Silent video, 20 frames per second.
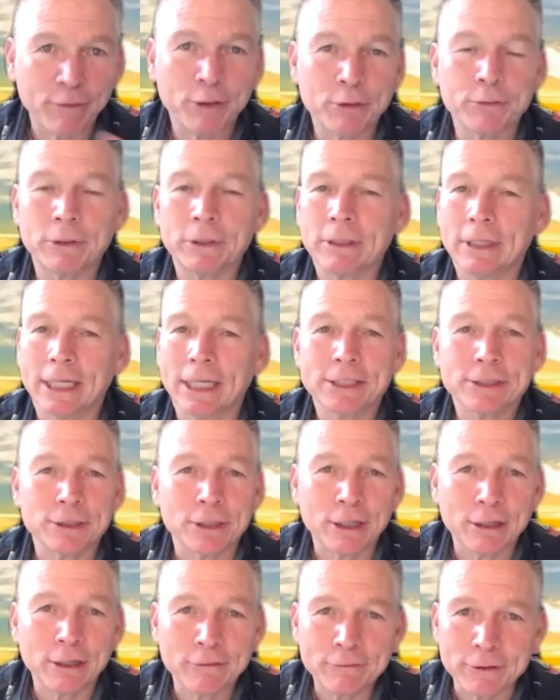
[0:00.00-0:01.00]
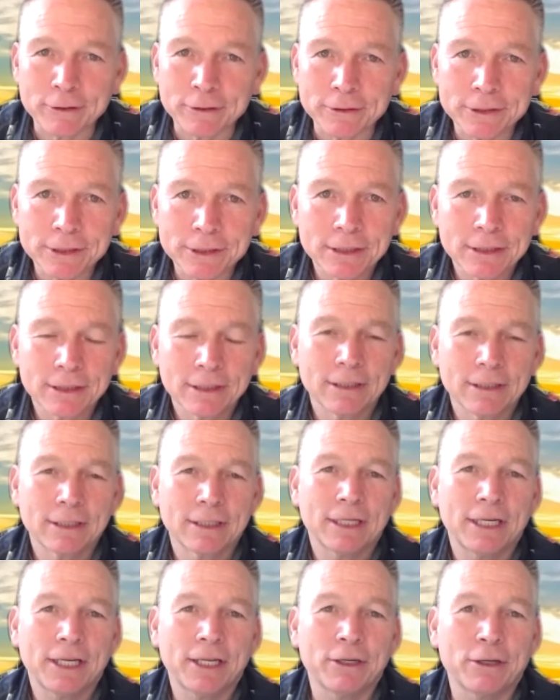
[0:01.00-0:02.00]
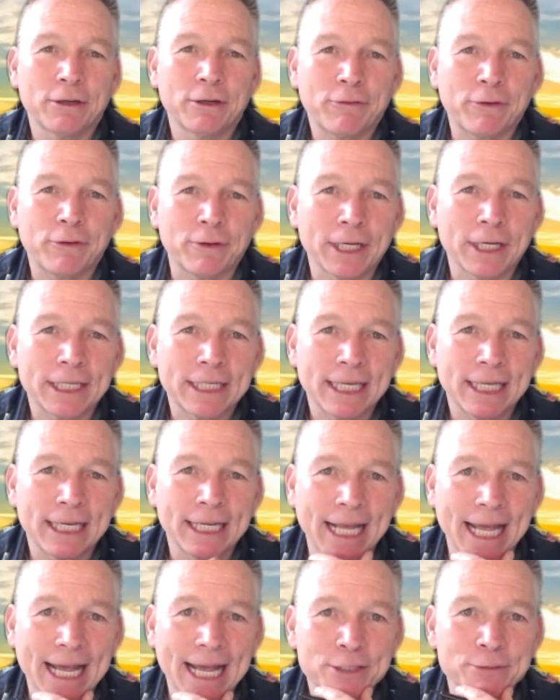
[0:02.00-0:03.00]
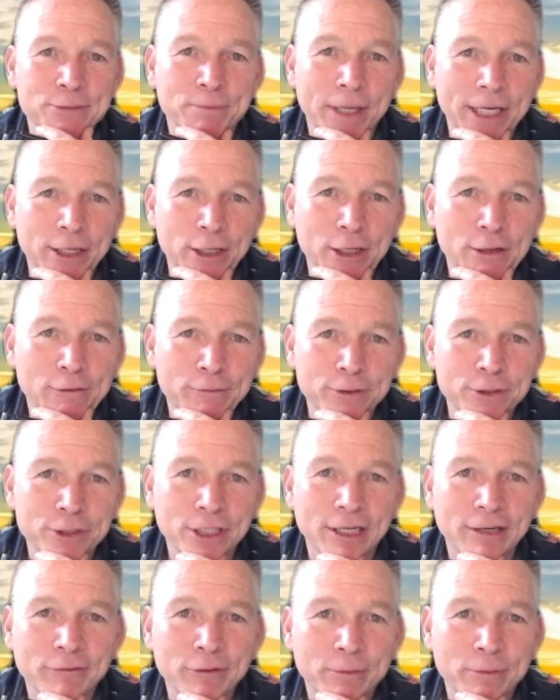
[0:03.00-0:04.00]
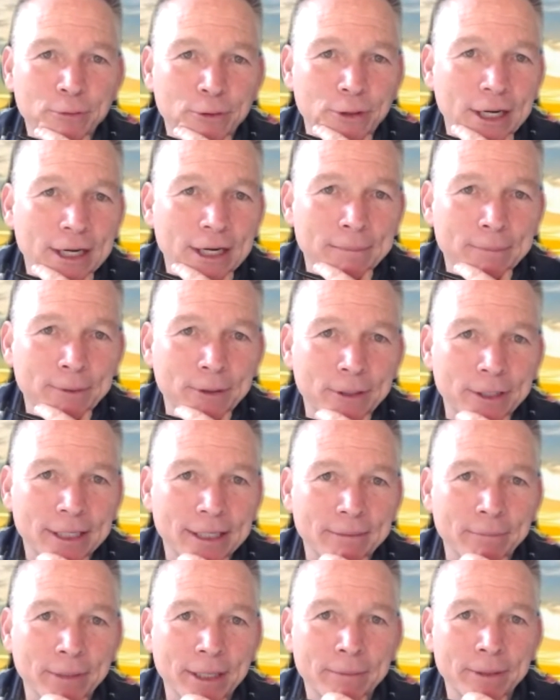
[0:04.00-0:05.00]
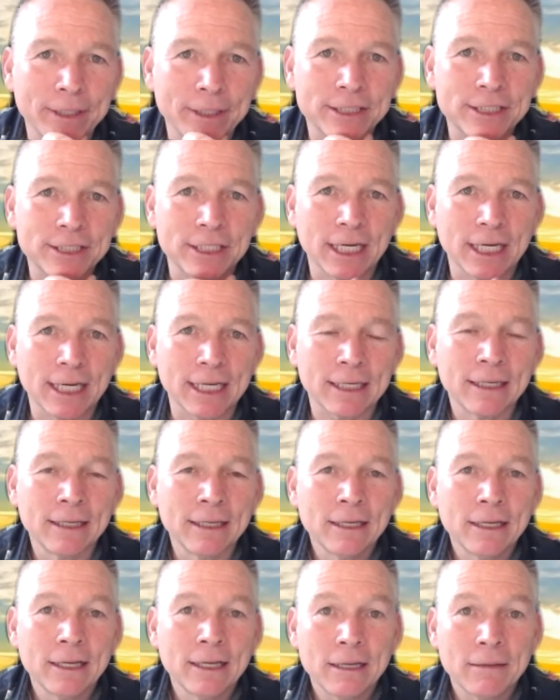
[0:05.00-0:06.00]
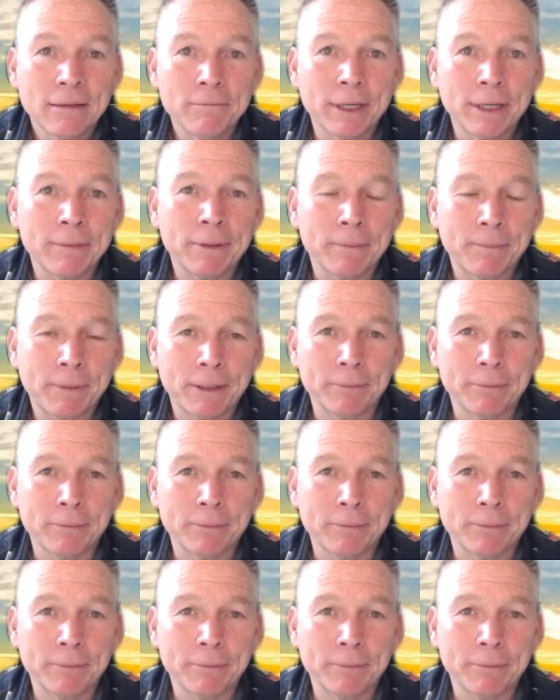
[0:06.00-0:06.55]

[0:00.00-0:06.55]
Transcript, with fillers: fewer less offers you know if you're not getting as many offers on every property maybe it's not maybe